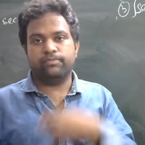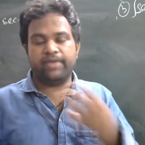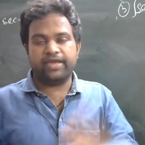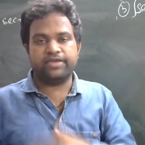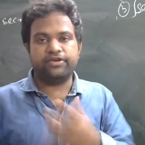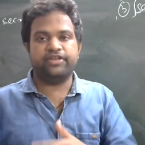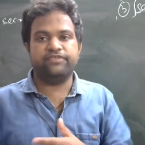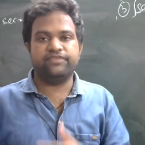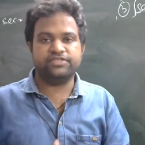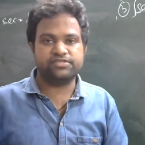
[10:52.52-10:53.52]
make your
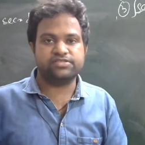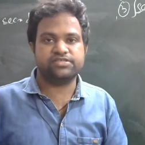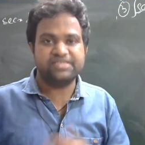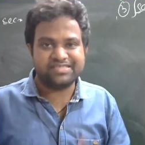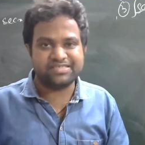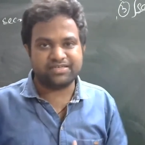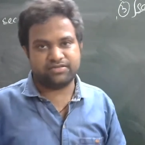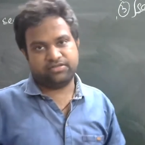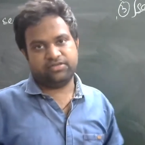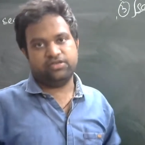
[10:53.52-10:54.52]
derivations
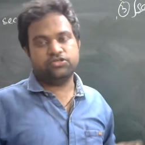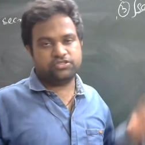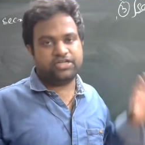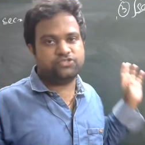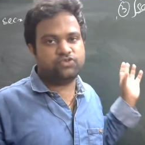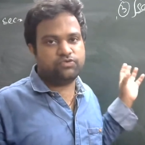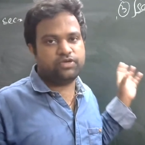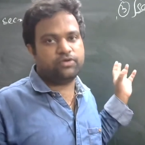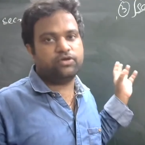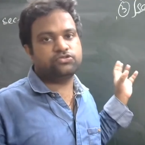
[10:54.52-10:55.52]
easier. So that's what we
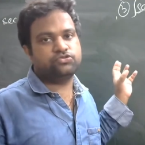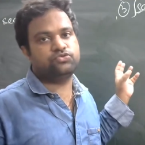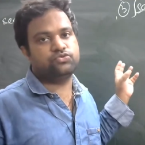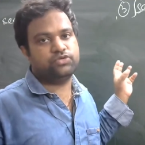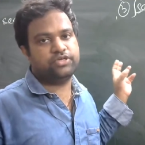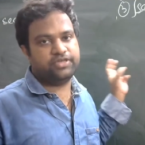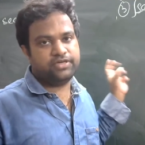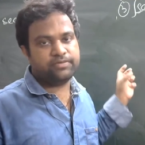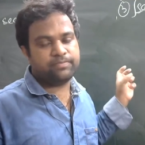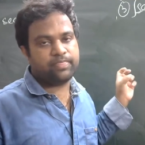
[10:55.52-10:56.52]
are going to do
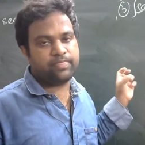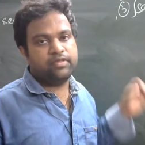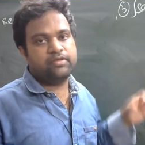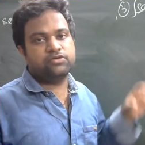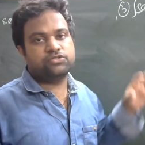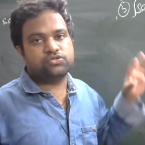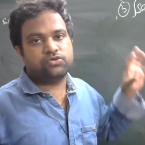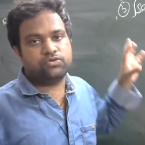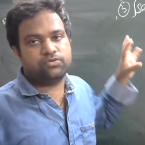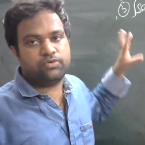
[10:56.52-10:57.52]
here.
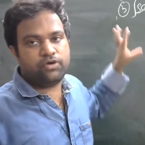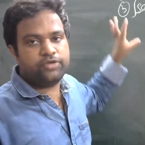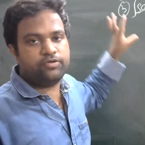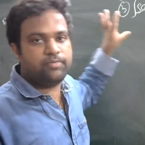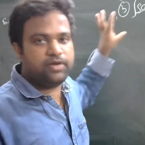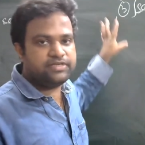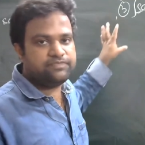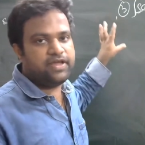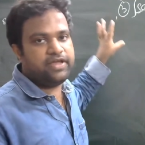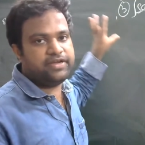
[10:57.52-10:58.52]
So when we
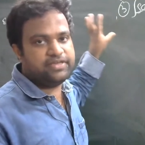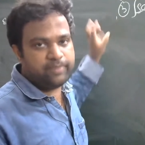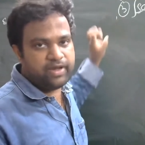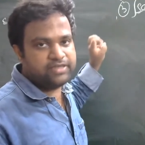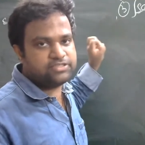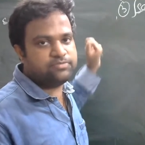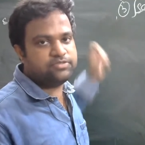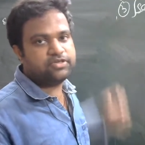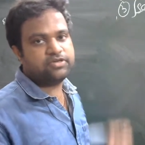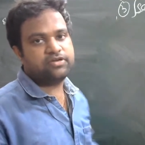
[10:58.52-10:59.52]
multiply and divide
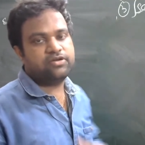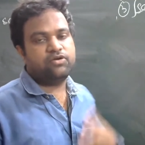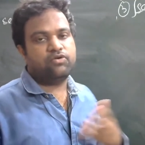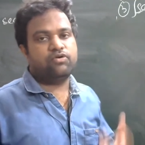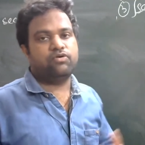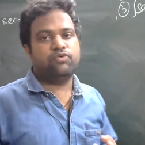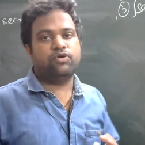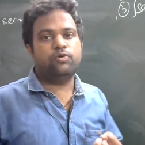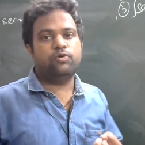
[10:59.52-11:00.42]
something, we